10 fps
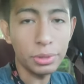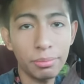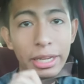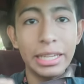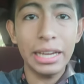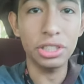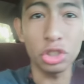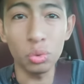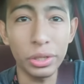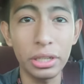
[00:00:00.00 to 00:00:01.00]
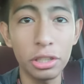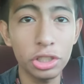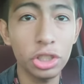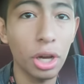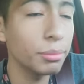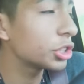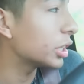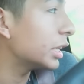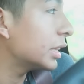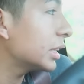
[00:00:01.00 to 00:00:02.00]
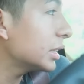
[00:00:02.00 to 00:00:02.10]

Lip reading: but my dash is weird. So I'm just gonna end